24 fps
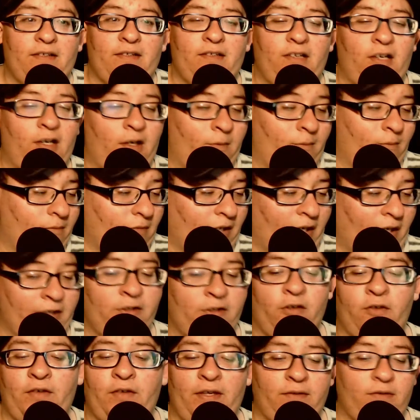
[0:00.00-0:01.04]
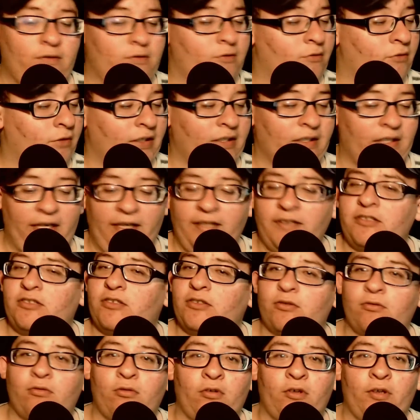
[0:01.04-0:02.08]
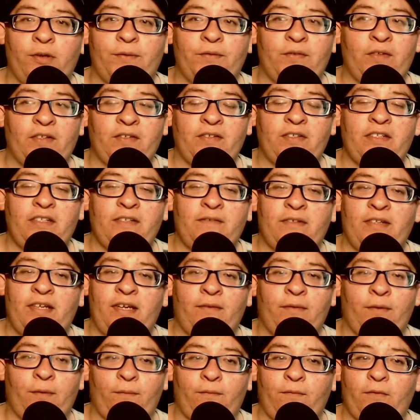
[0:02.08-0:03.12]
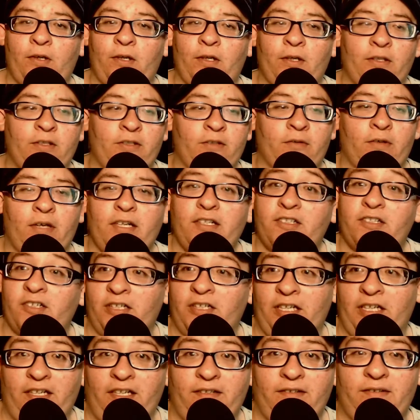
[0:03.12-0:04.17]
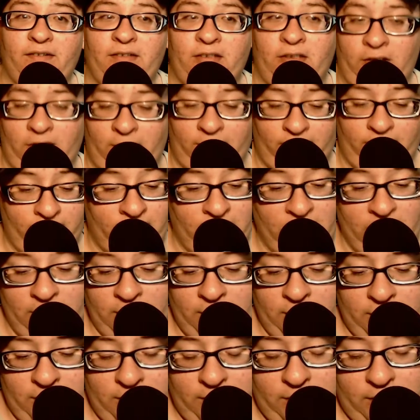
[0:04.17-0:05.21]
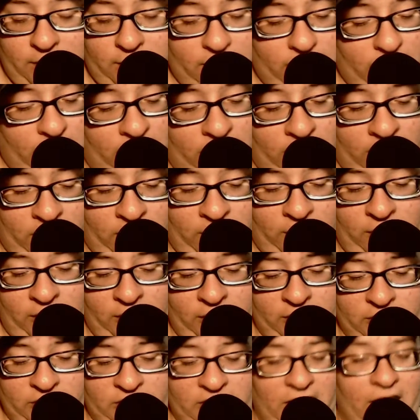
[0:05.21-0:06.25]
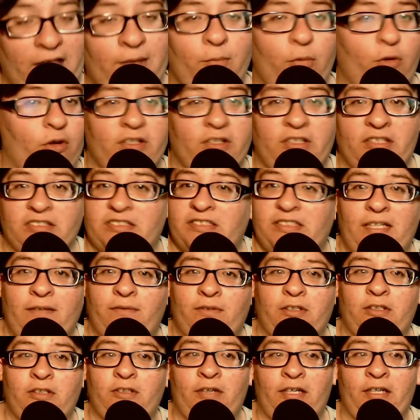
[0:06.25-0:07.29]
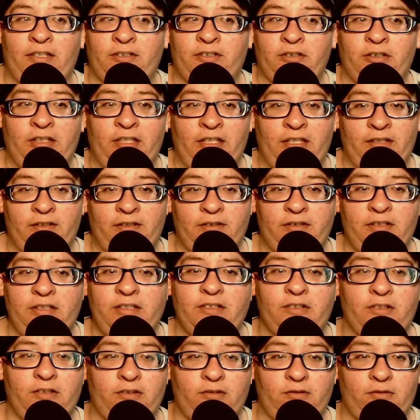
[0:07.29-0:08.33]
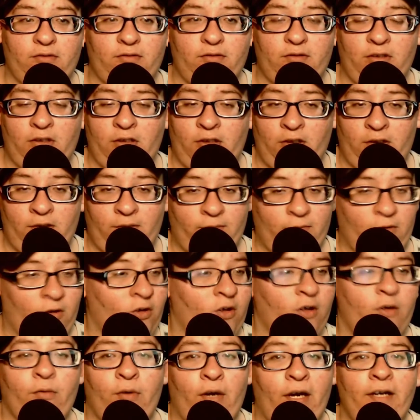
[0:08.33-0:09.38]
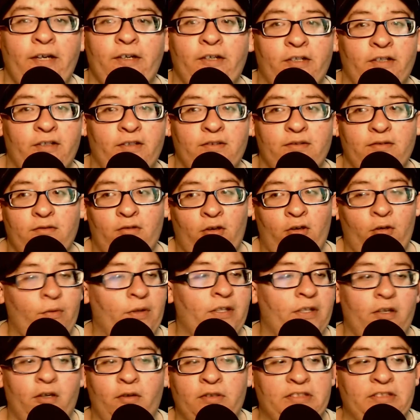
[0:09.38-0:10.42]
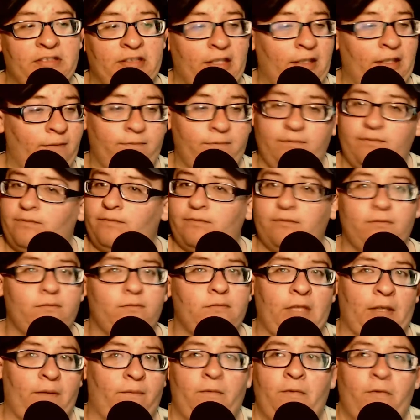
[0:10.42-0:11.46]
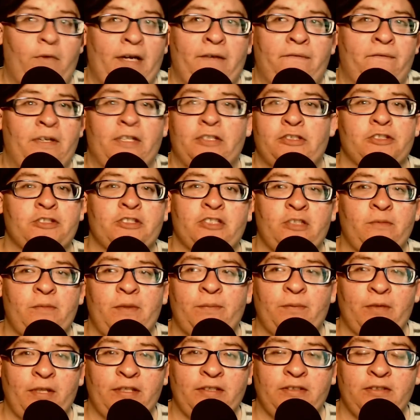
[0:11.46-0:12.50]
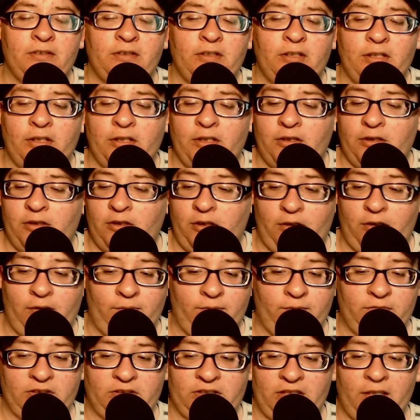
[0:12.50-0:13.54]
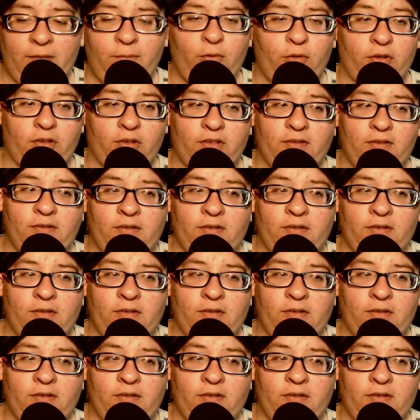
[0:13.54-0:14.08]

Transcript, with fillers: um, I know that Green Lantern Corps doesn't even have a, a director yet. Um, uh, Cyborg doesn't have a director yet either, um, or a writer. All we know is that that Ray Fisher is going to be playing um, Cyborg.